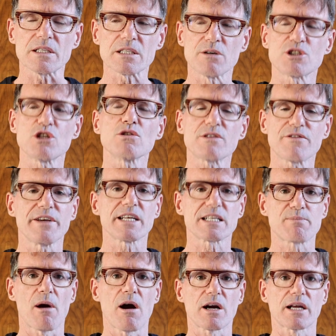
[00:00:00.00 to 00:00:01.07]
So I chose
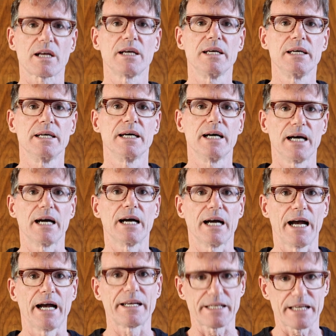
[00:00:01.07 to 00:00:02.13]
Phoenix Park, and